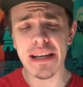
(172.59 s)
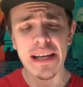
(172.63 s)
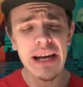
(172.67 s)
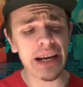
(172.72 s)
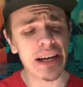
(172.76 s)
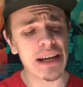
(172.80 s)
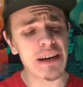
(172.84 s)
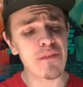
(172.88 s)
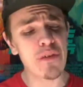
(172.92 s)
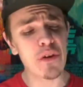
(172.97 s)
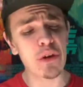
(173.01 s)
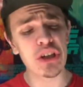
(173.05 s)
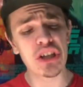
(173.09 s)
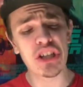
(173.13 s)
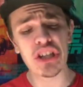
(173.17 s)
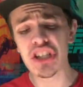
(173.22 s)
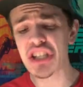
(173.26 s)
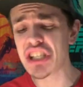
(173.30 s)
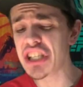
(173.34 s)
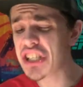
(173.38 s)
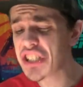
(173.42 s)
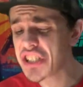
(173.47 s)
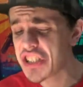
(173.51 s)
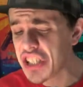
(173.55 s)
not in a very
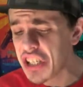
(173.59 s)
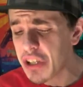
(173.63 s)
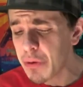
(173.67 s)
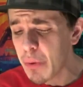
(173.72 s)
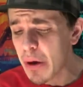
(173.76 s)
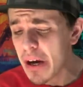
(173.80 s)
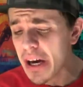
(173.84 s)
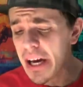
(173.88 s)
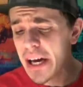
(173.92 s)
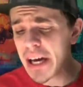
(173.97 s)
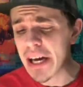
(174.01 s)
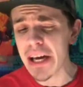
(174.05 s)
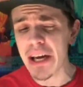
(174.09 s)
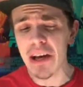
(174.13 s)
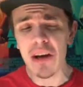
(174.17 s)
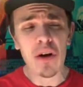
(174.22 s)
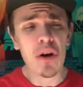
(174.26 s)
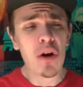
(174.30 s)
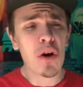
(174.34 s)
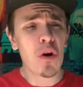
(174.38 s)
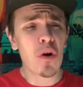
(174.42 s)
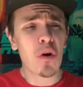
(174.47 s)
cheesy way,